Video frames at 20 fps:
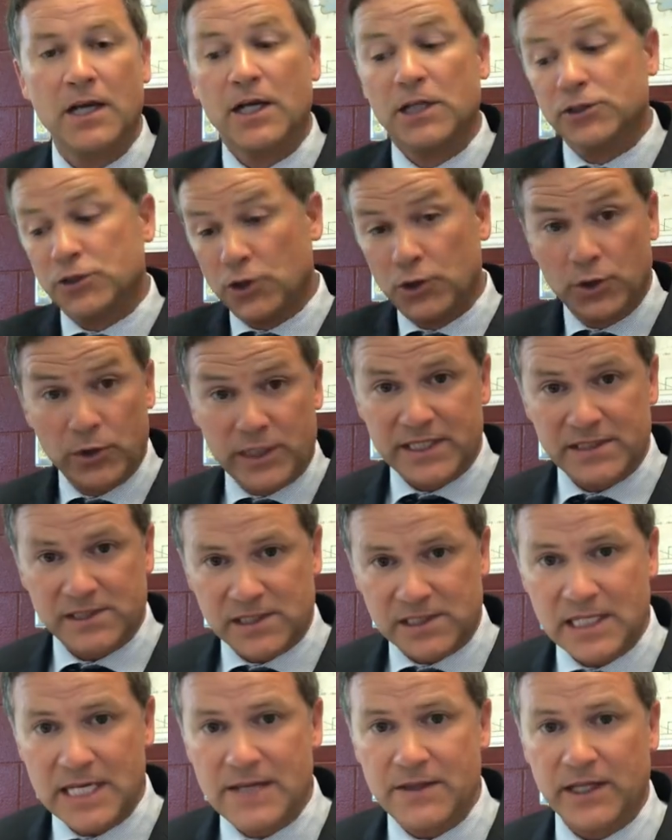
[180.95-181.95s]
So you
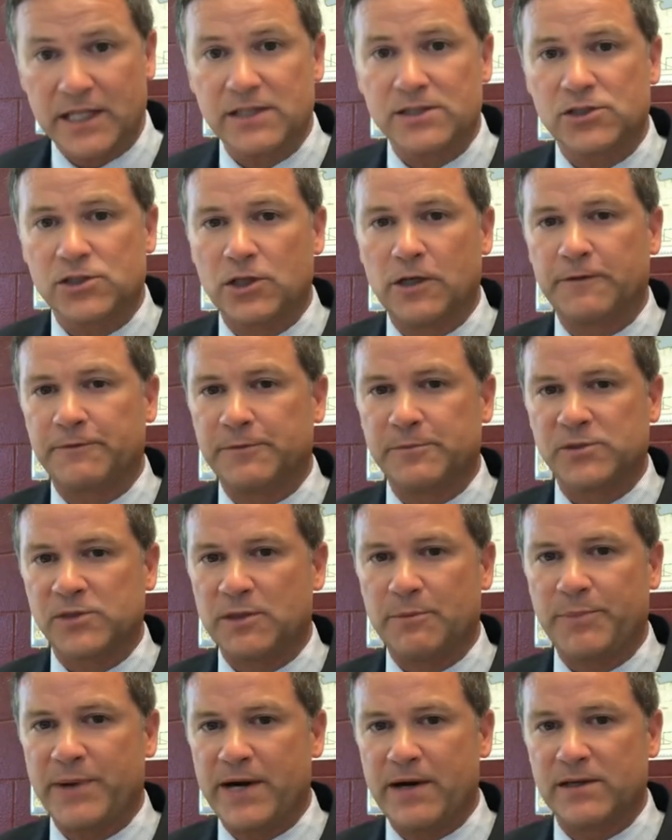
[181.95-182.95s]
see the concern from
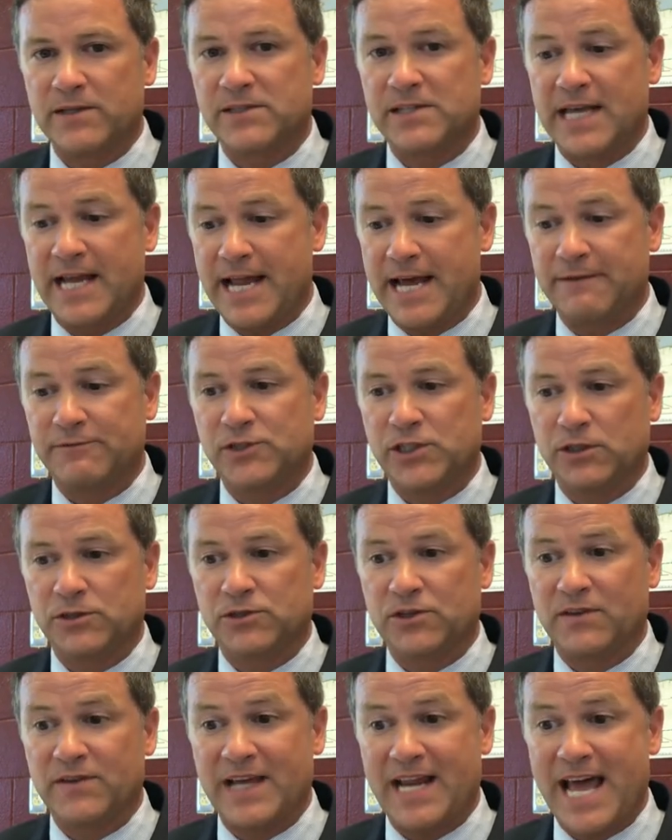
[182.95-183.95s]
some parents that have
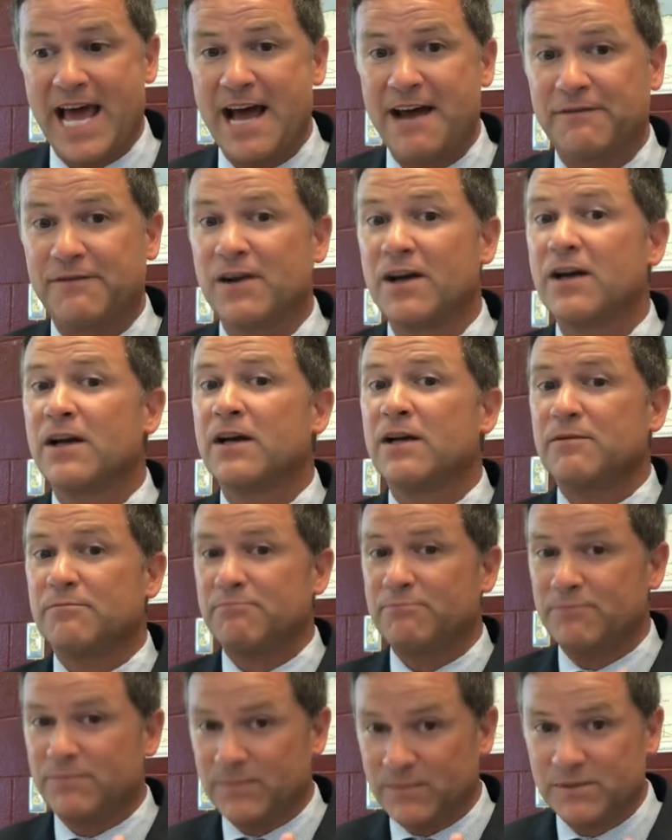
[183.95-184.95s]
children that have
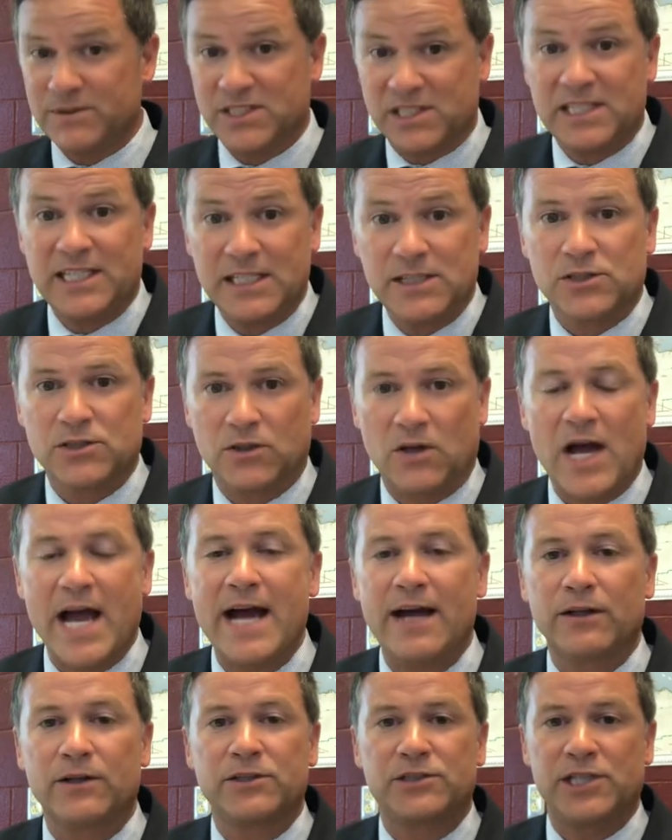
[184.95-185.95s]
seasonal
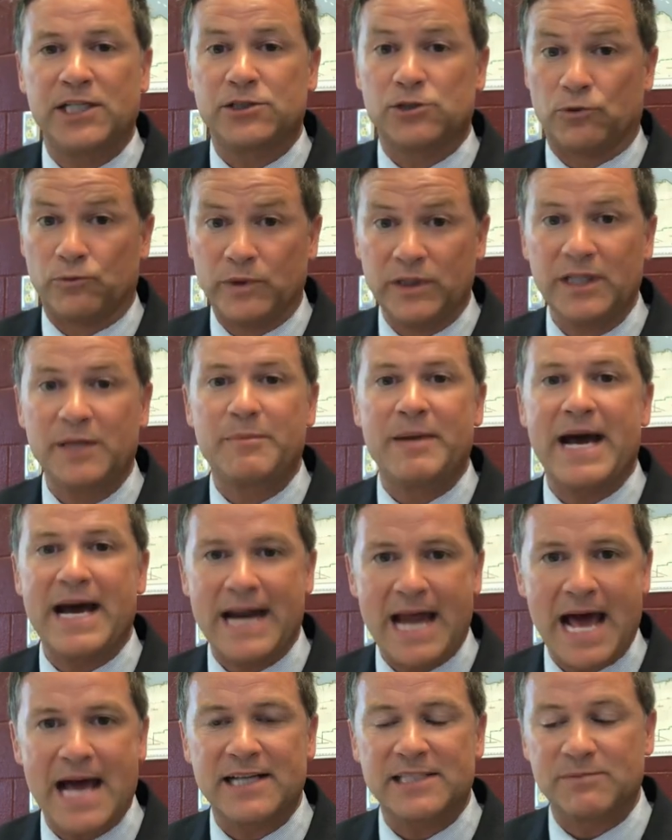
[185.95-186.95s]
allergies or really
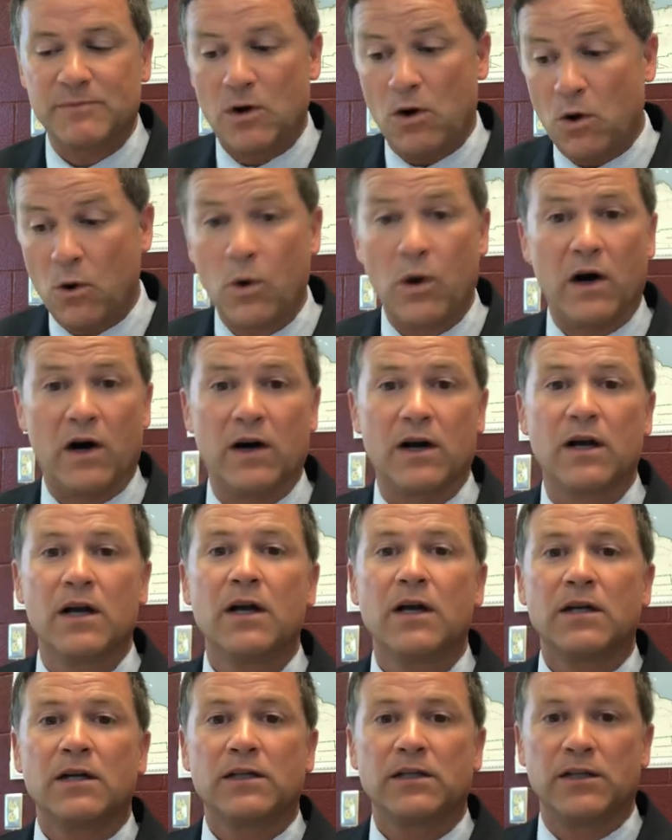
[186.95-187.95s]
bad asthma or,
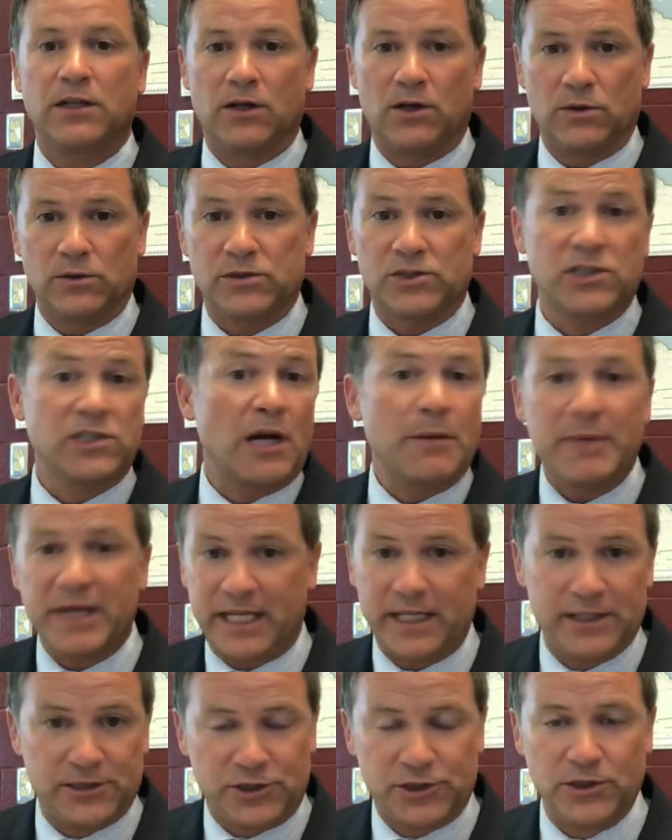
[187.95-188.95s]

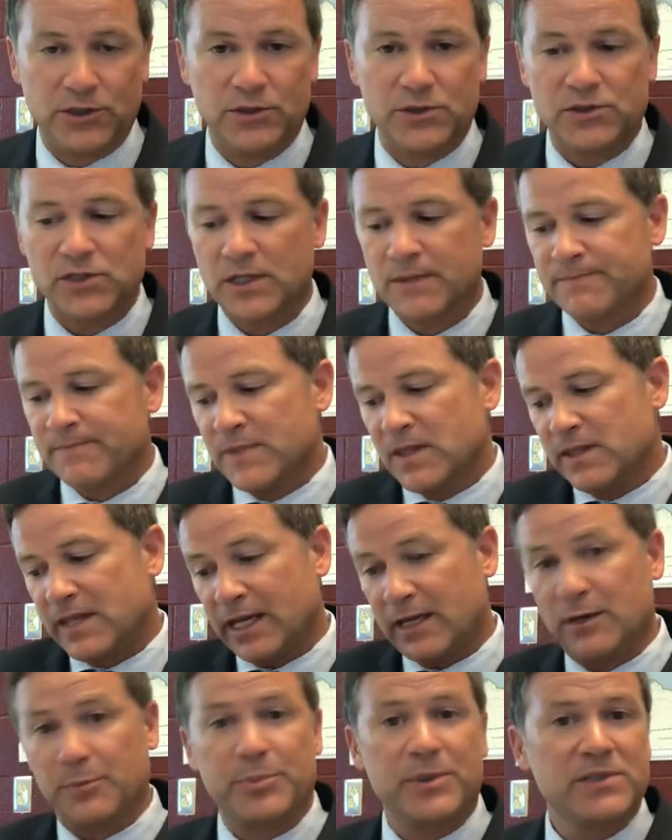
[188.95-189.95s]
stomach issues
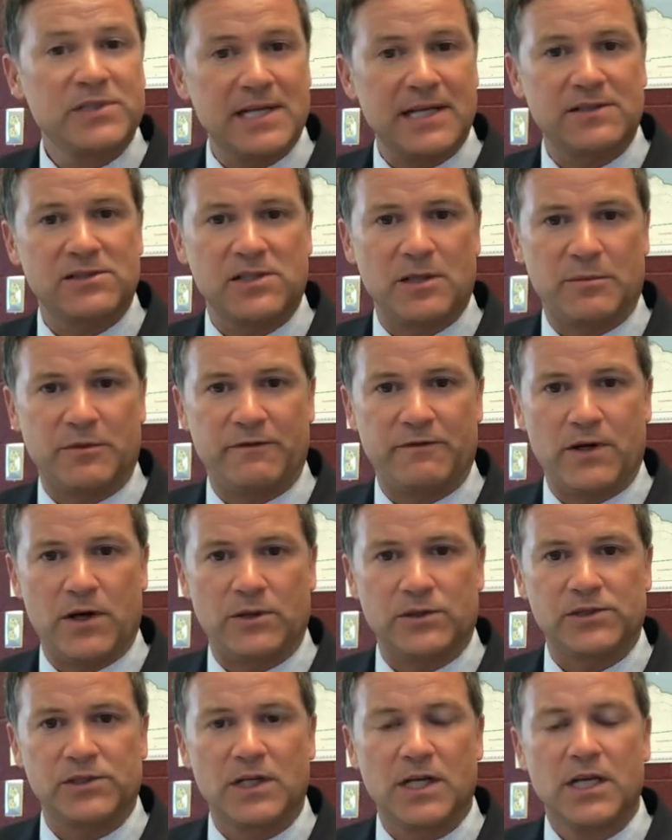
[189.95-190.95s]
that could present some of
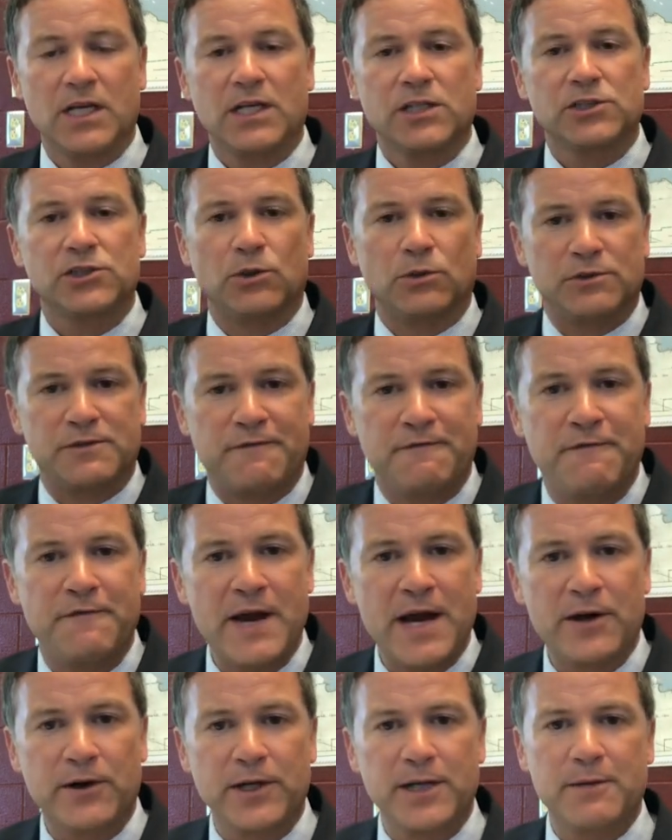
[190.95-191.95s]
those. So it's
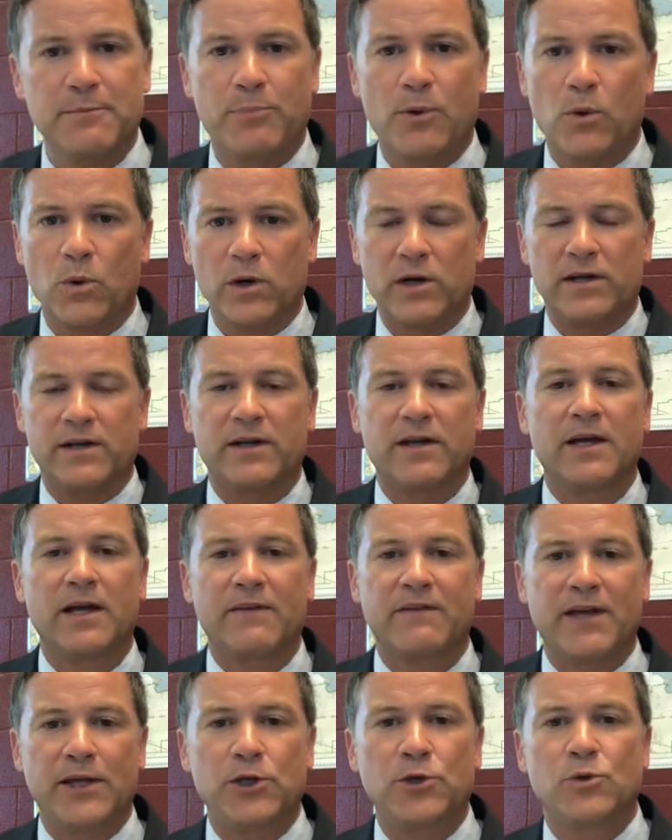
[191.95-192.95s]
very important
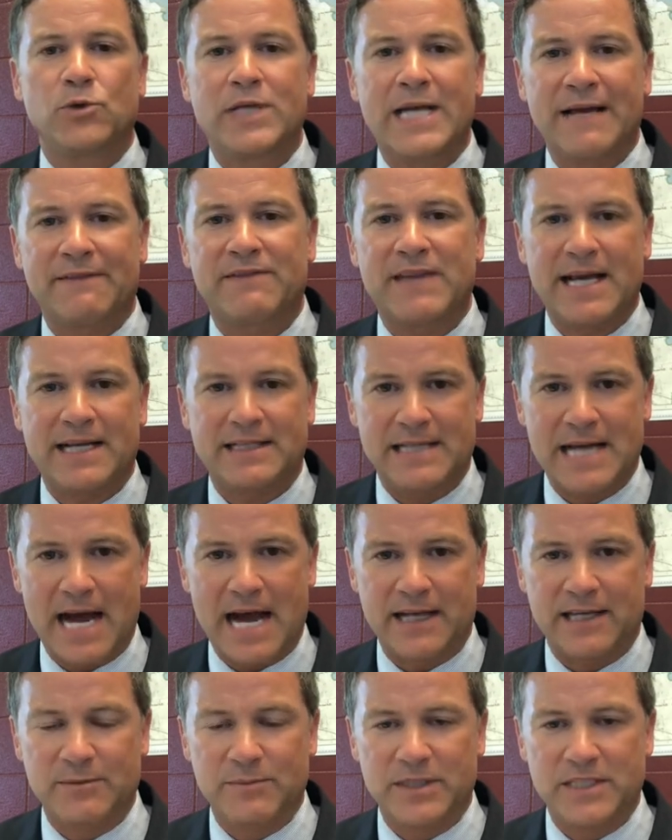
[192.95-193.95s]
that you get that
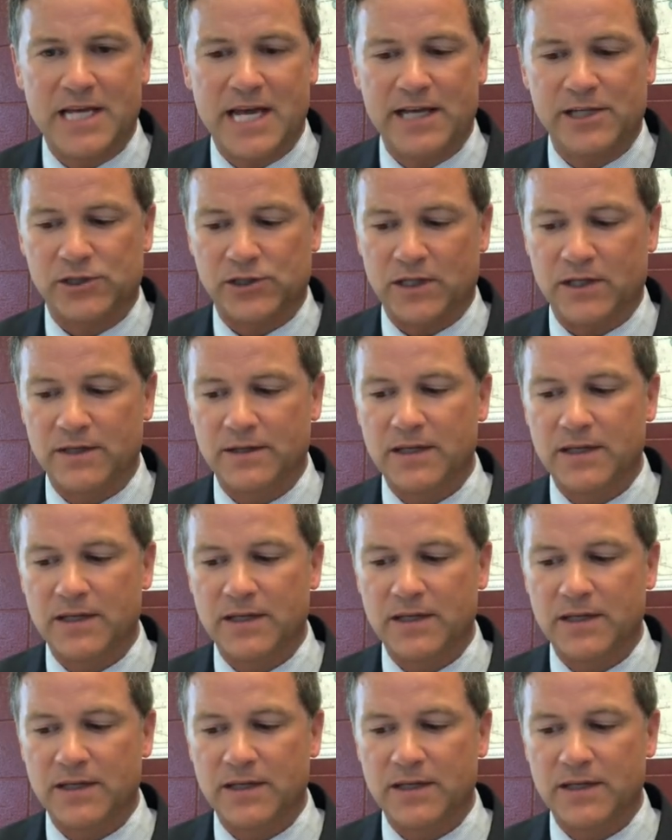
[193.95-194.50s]
documentation.